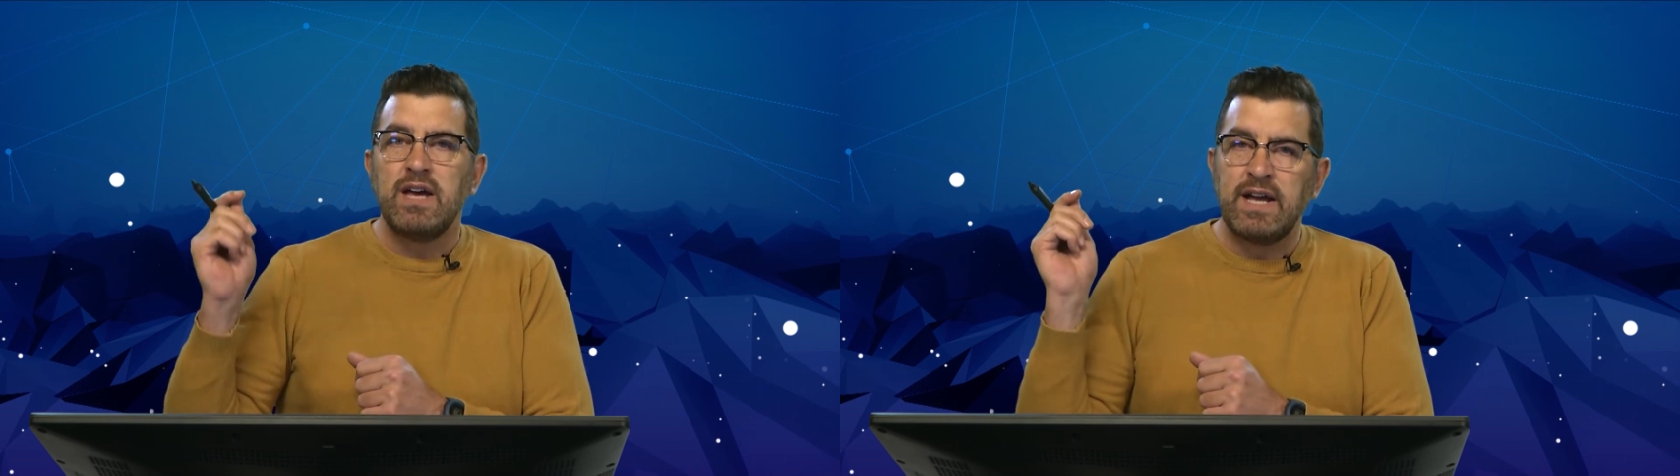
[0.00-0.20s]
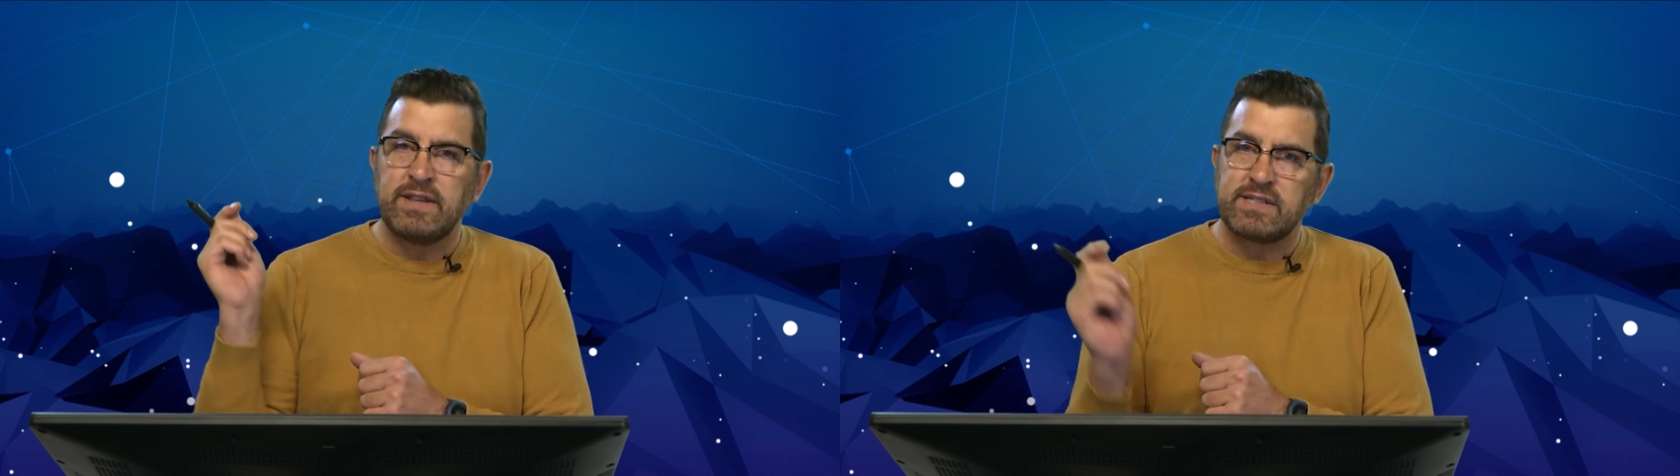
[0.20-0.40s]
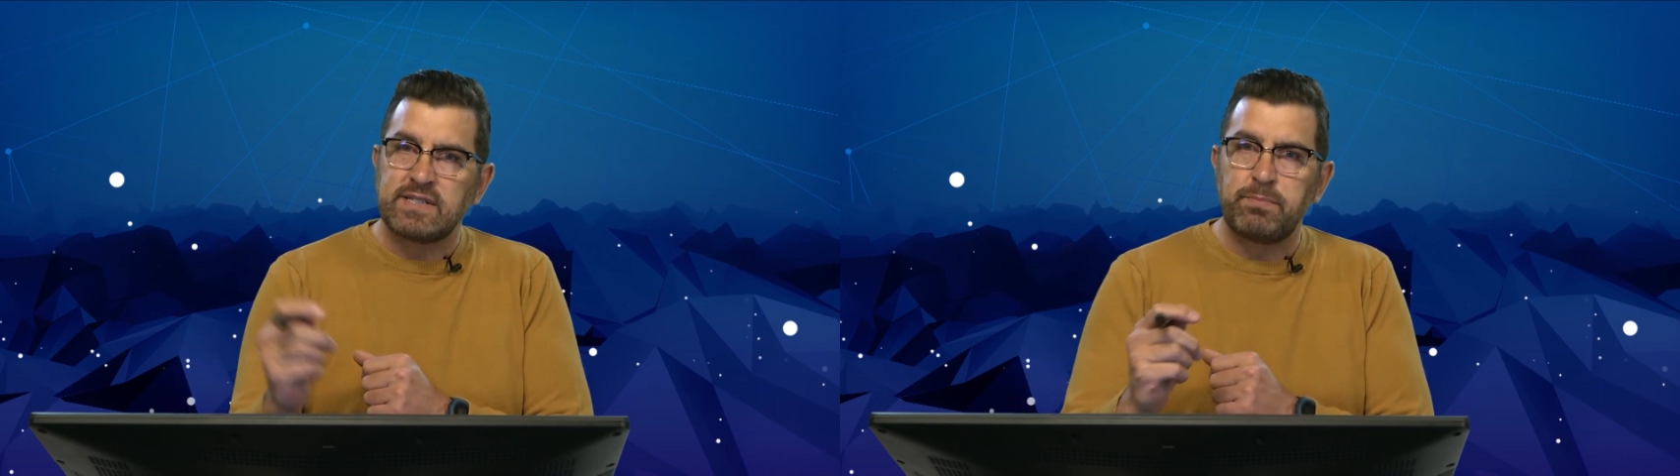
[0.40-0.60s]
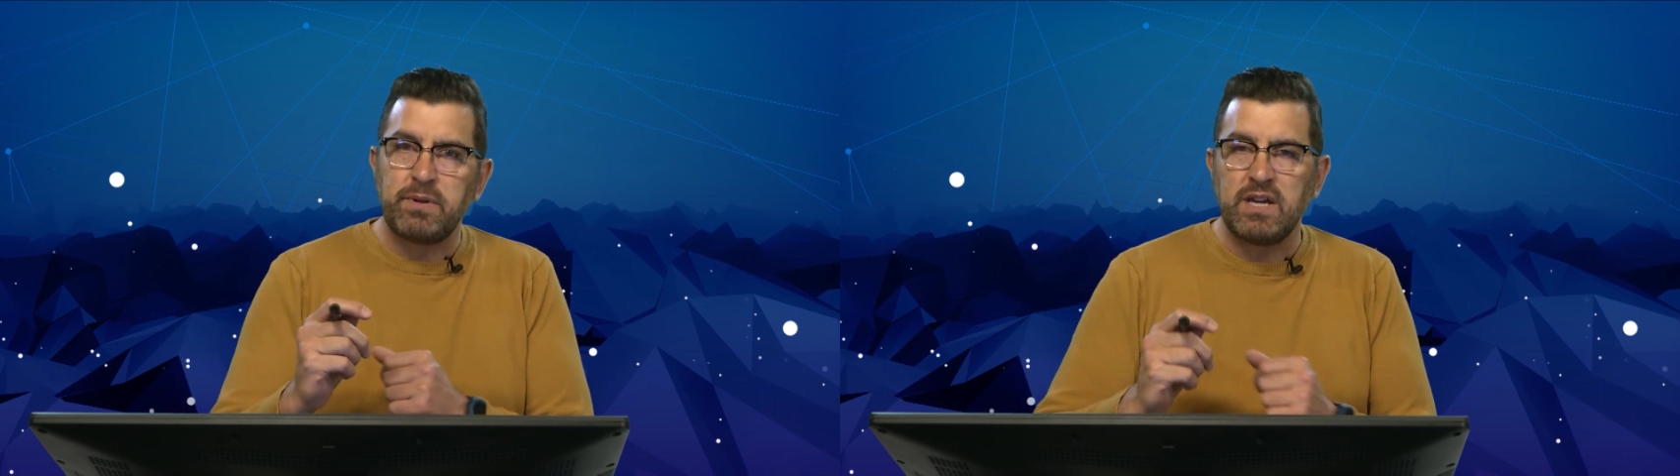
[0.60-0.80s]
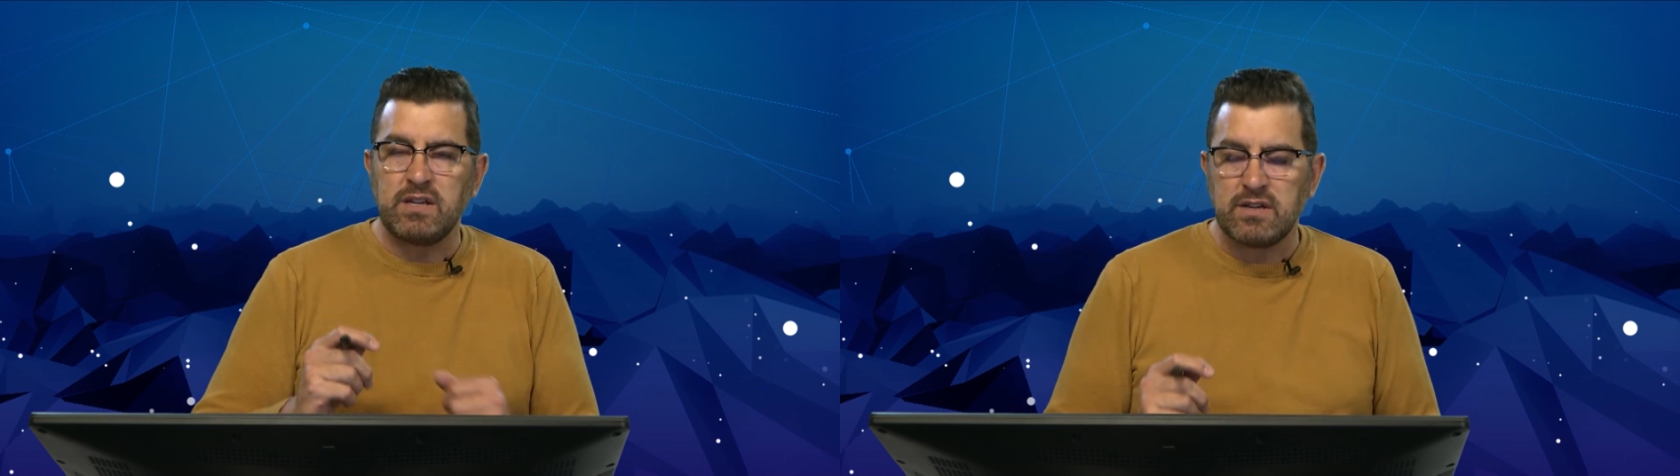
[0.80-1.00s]
and the
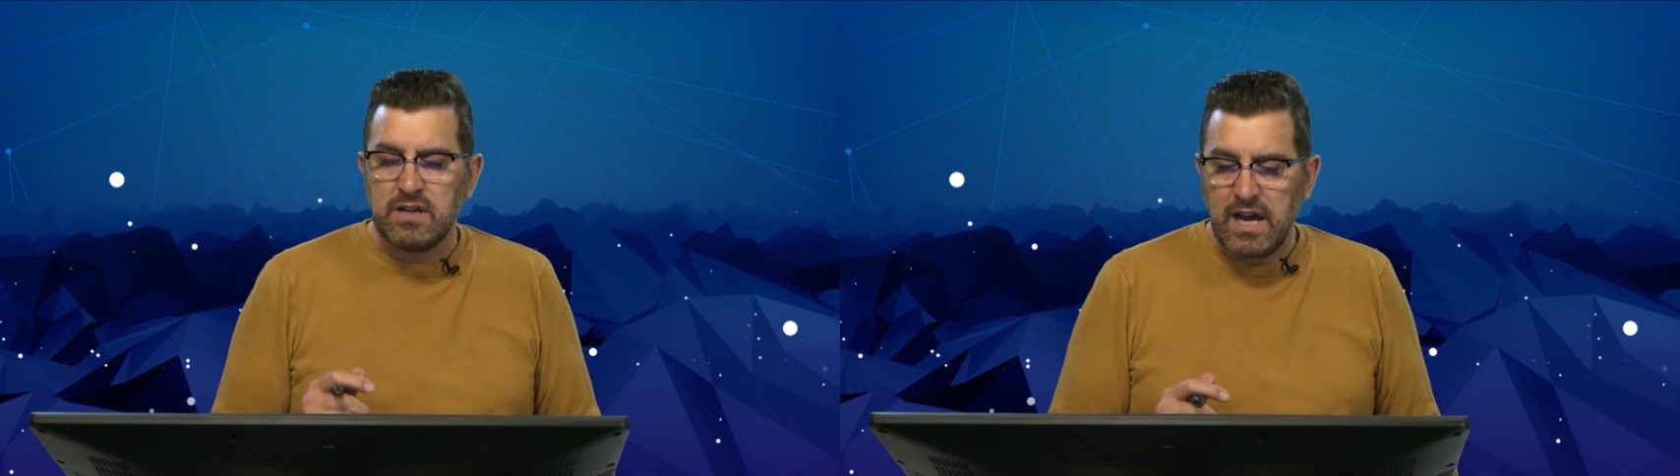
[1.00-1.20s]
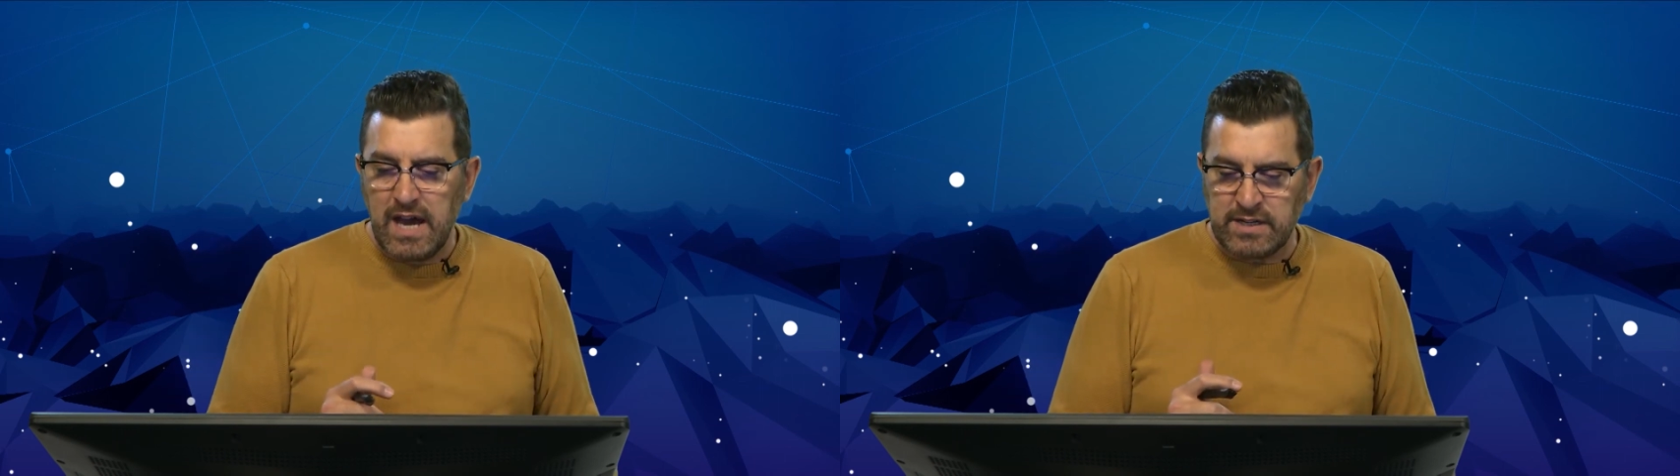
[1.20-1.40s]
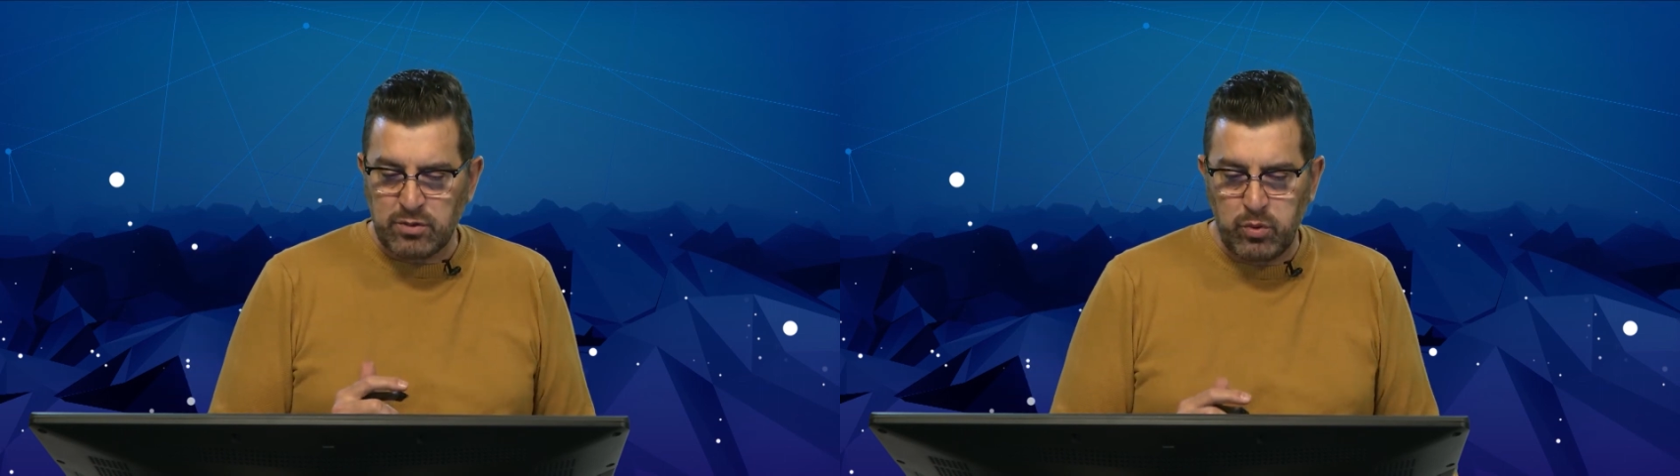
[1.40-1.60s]
speed at